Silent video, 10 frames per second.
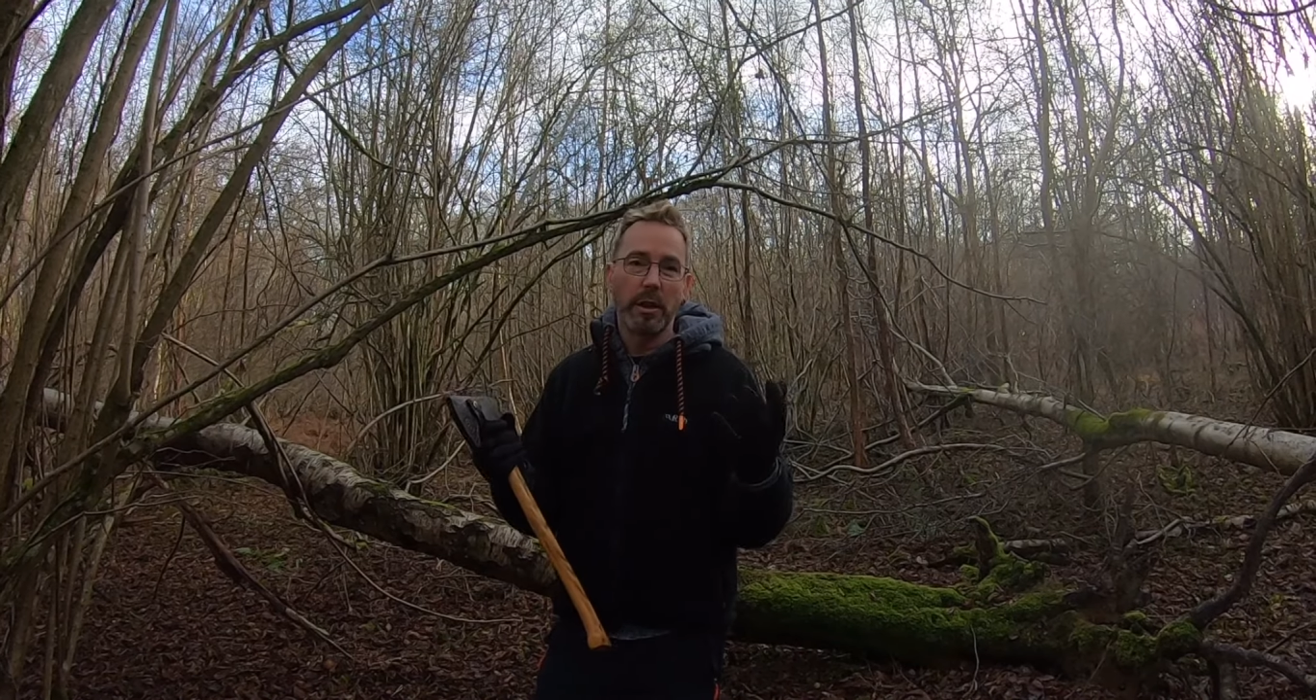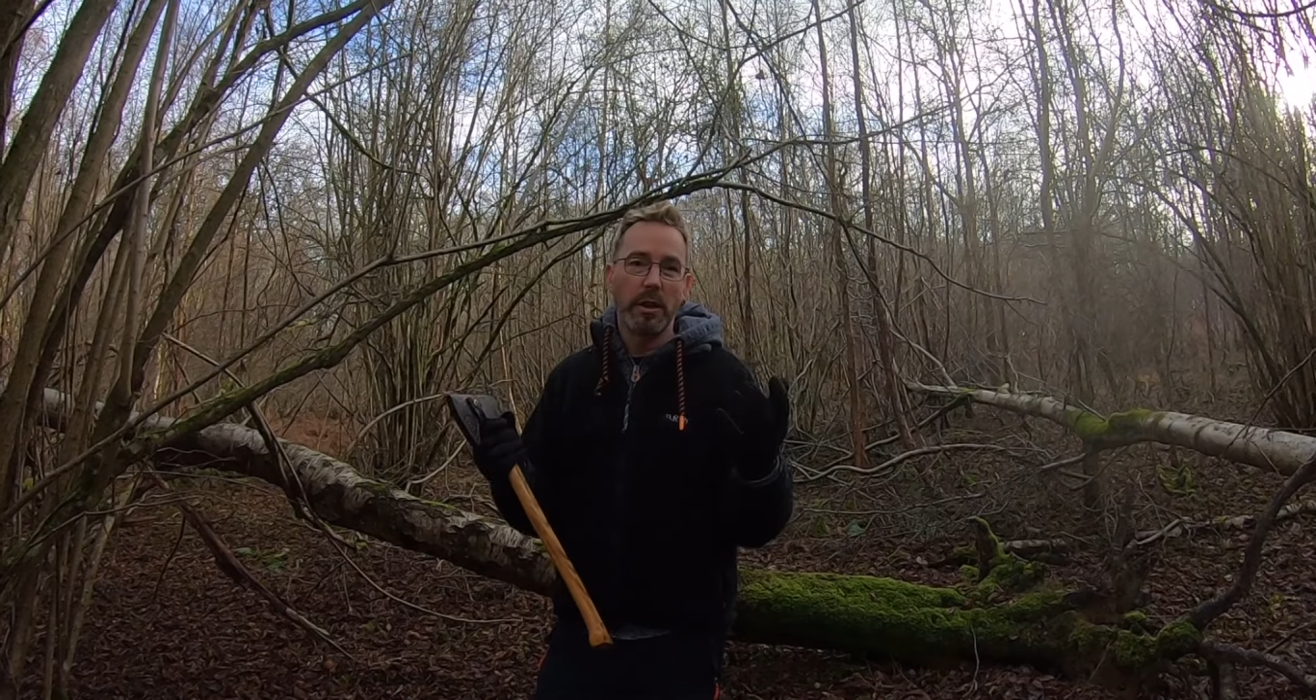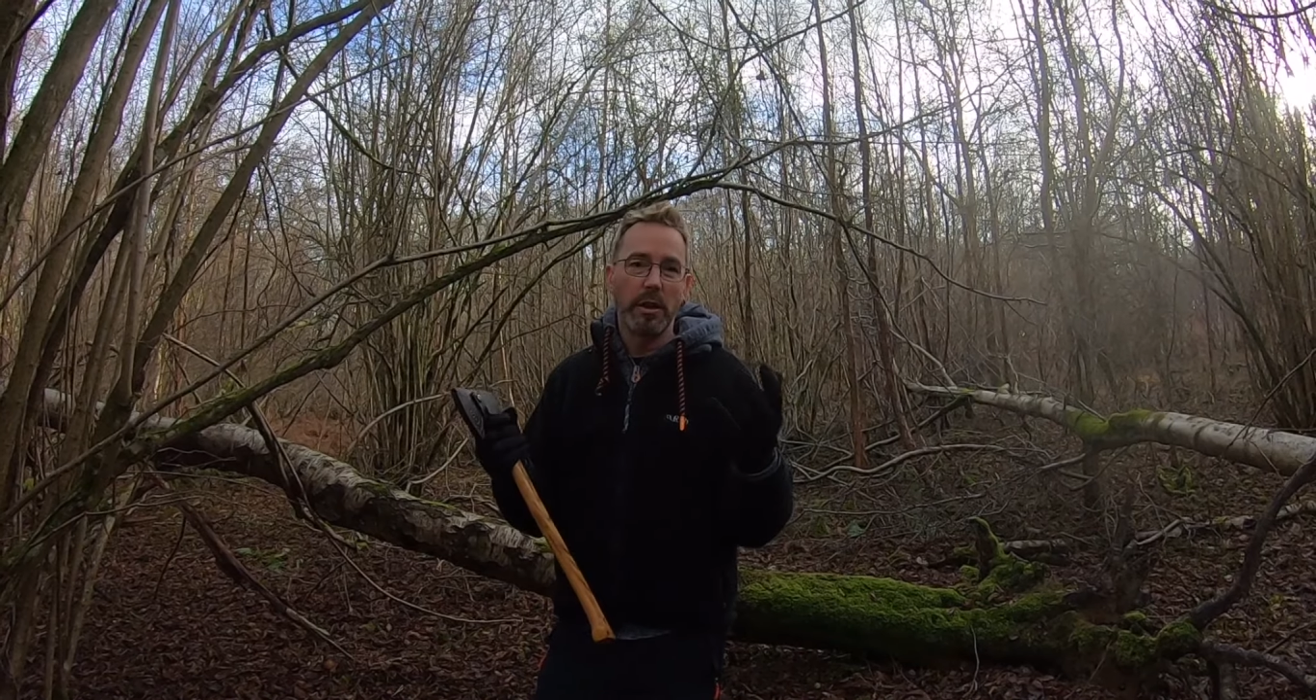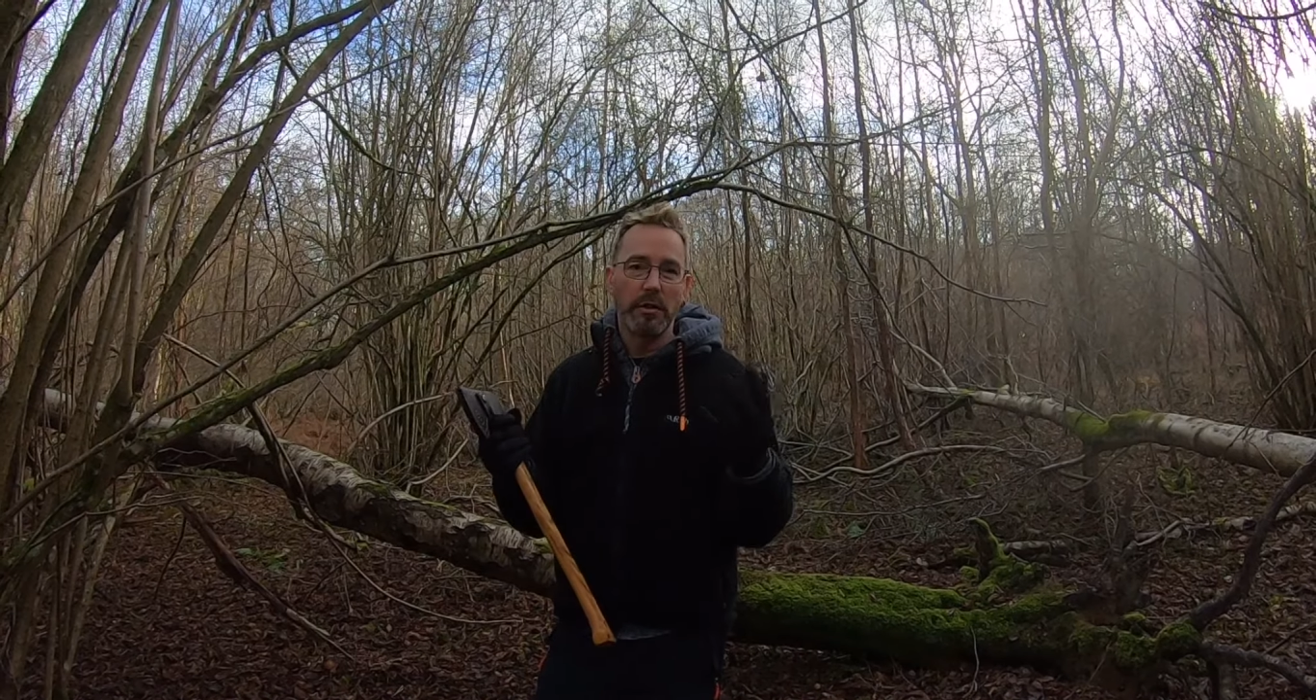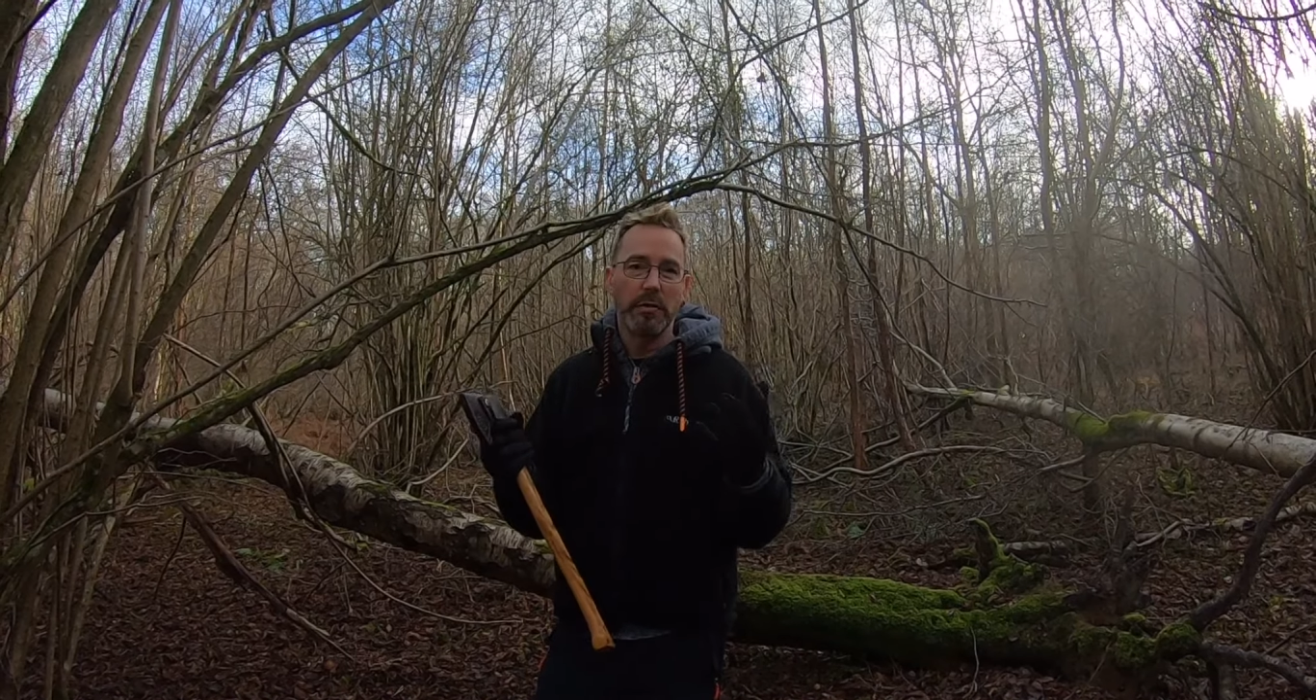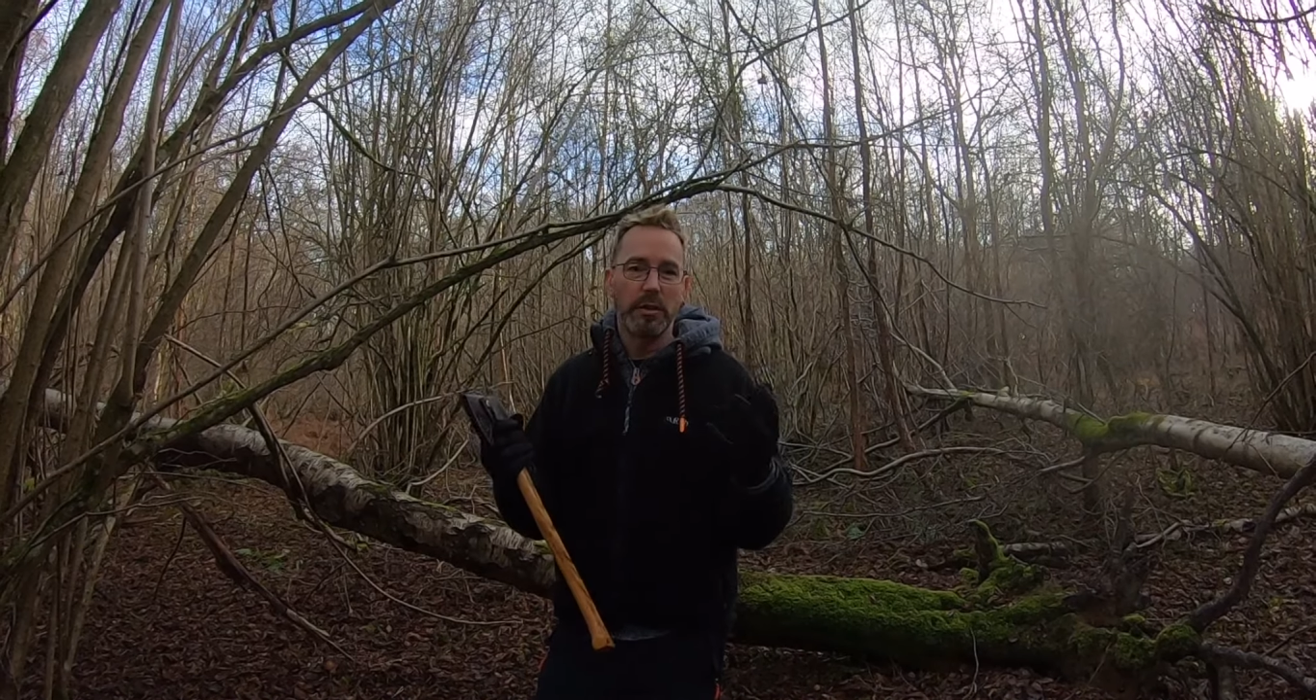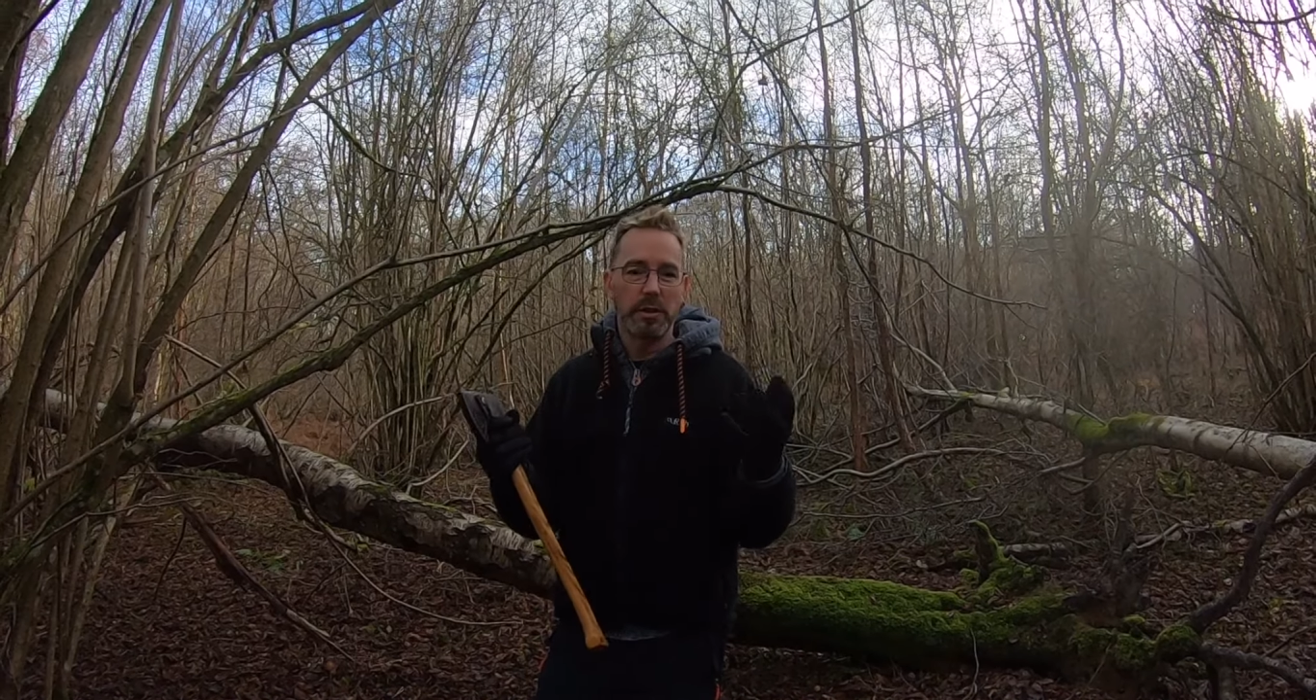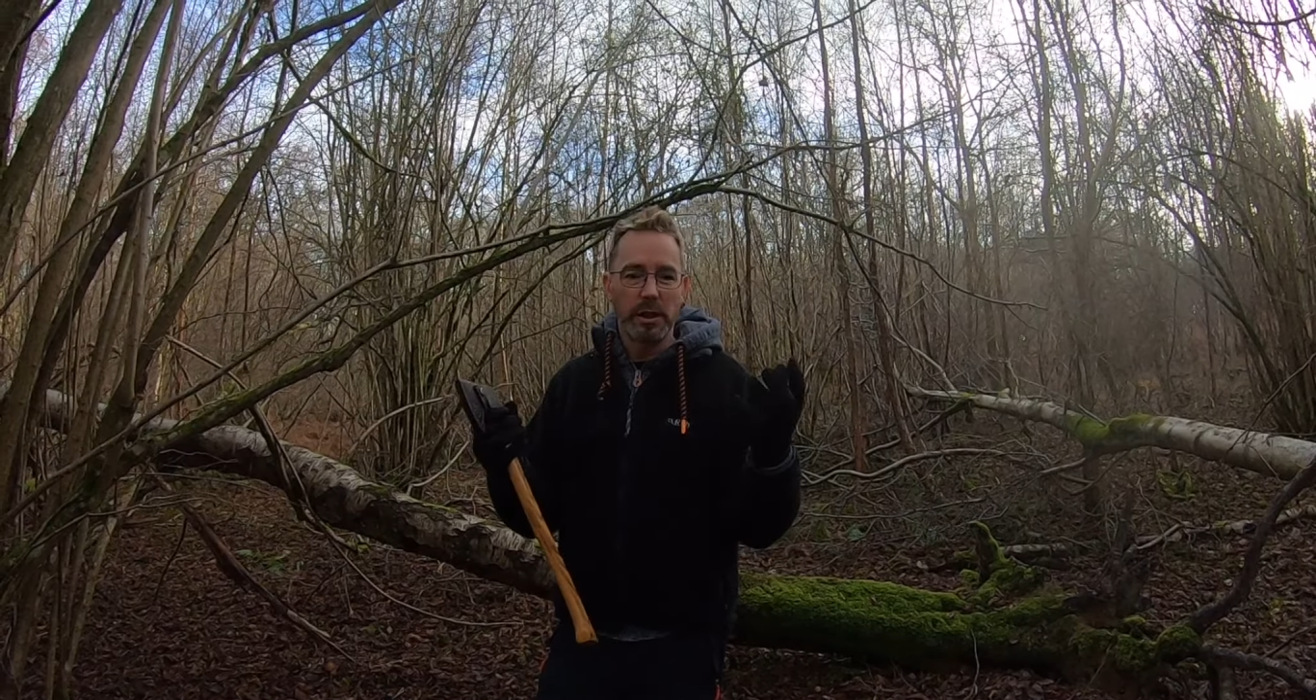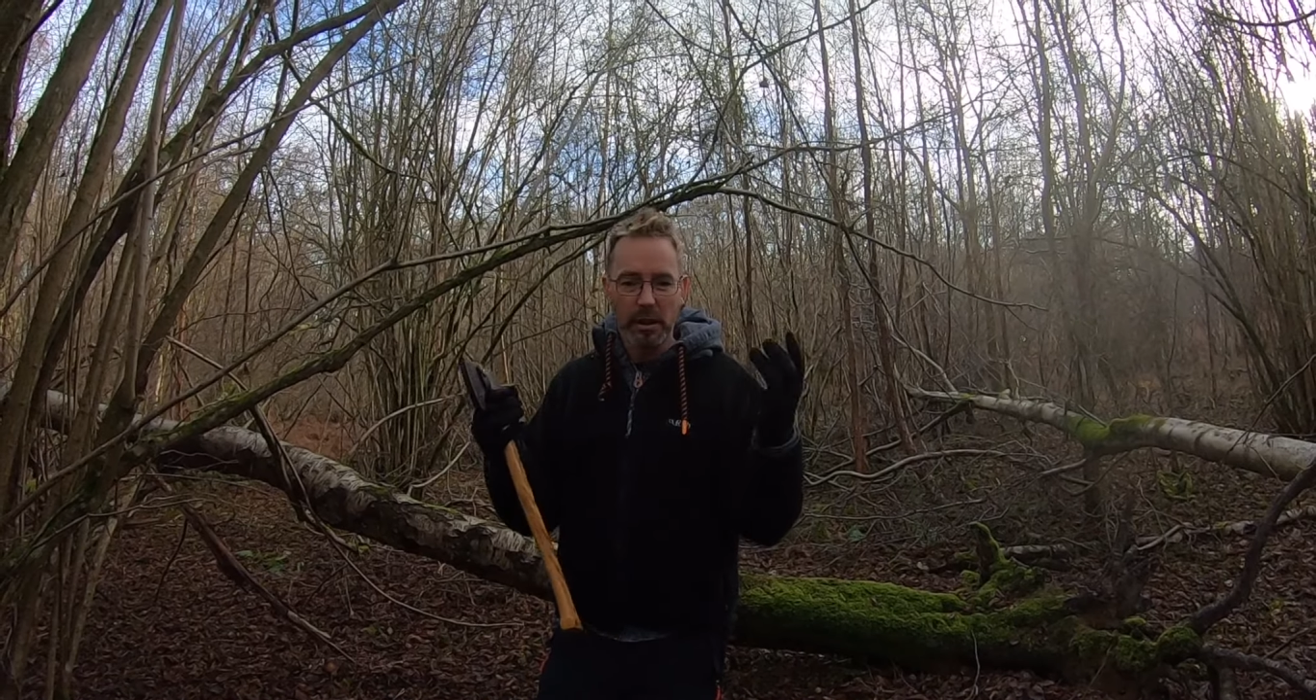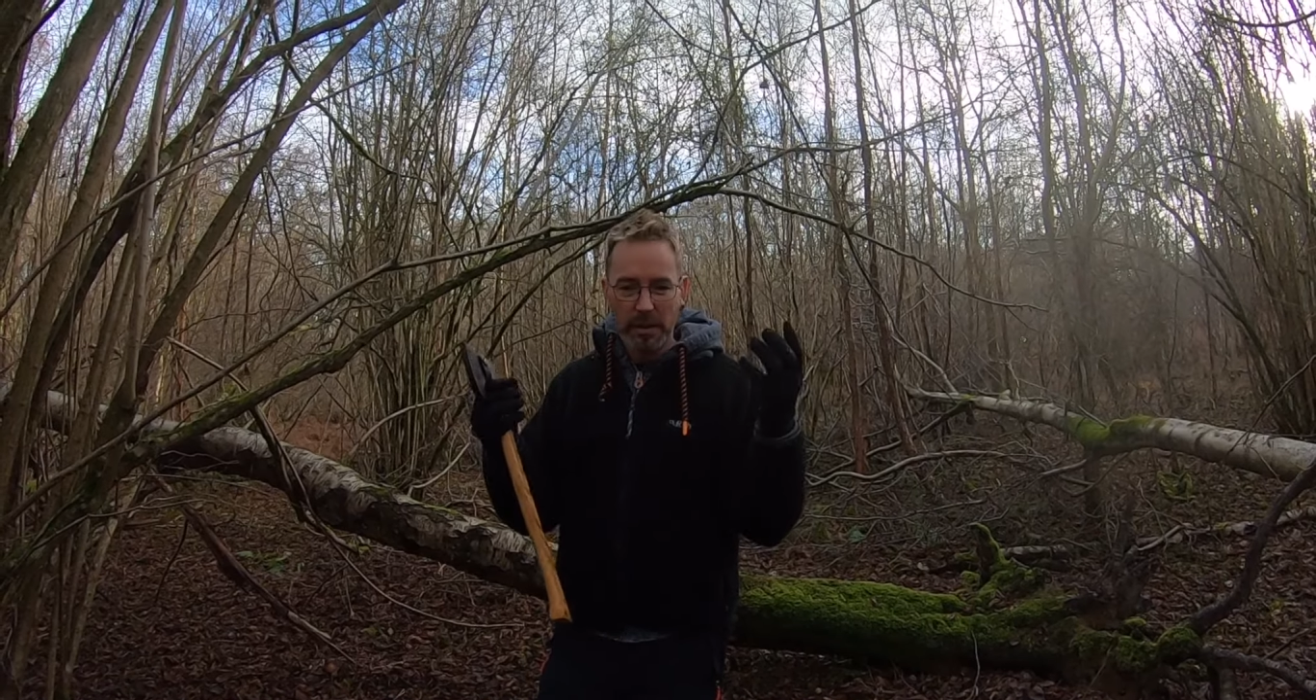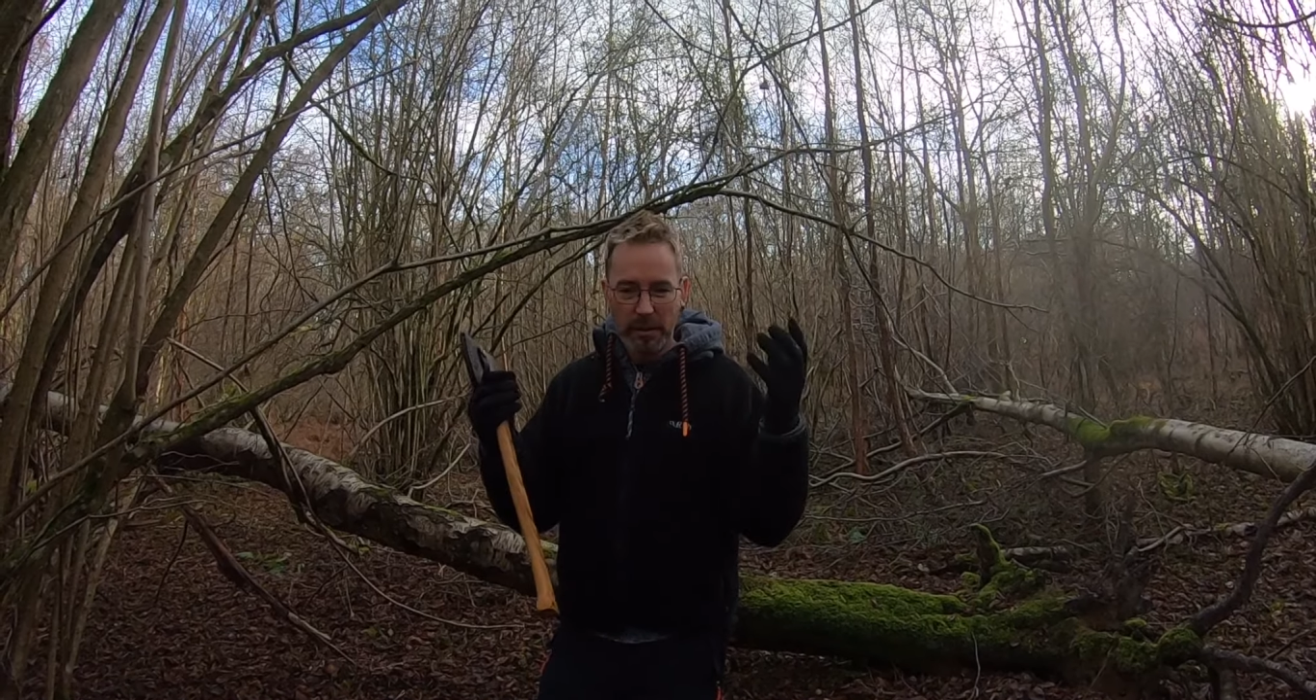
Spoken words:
car and it's frosty,